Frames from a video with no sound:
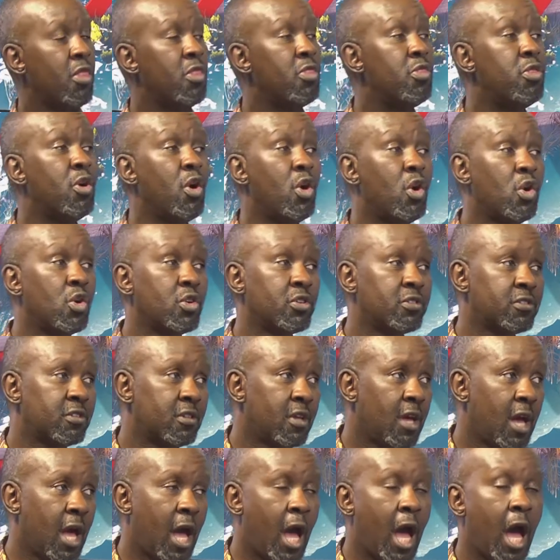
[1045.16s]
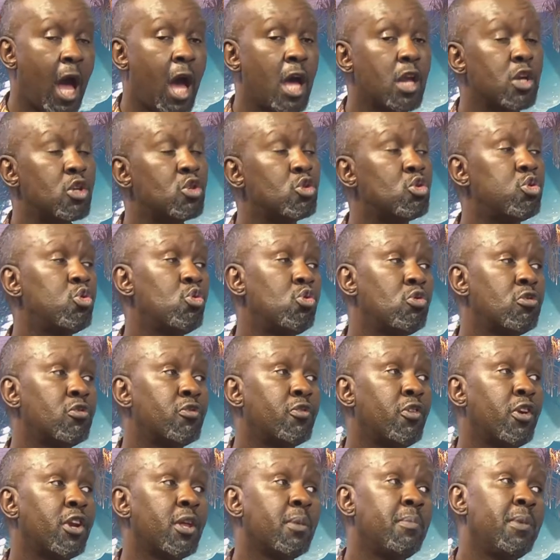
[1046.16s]
Those are tools
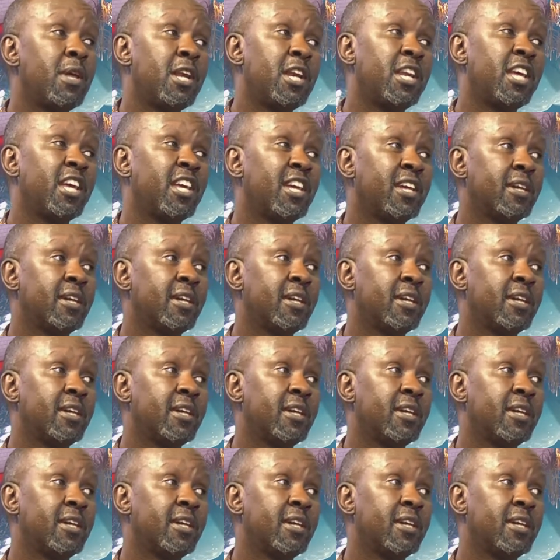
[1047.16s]
for rebuilding.